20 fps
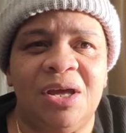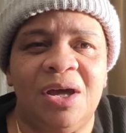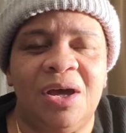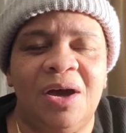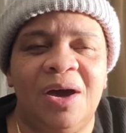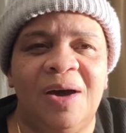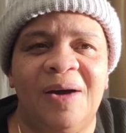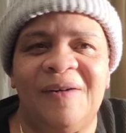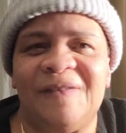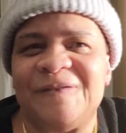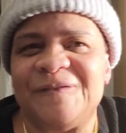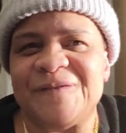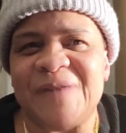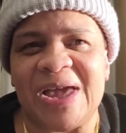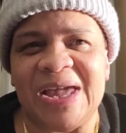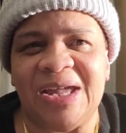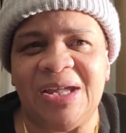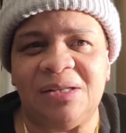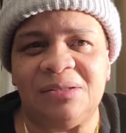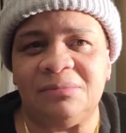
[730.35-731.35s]
a uh,
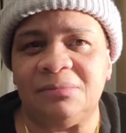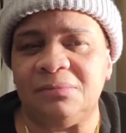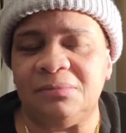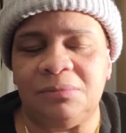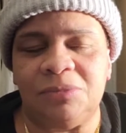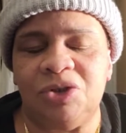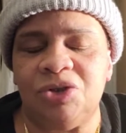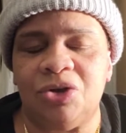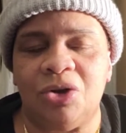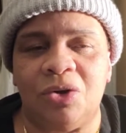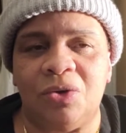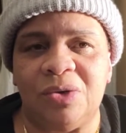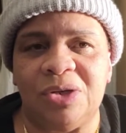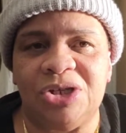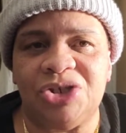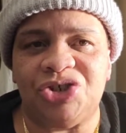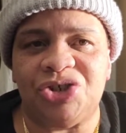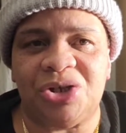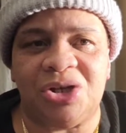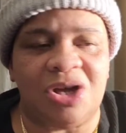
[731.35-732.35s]
fight you know, it
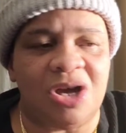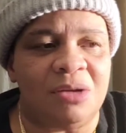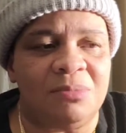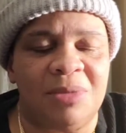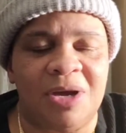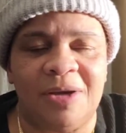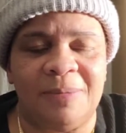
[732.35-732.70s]
should come up.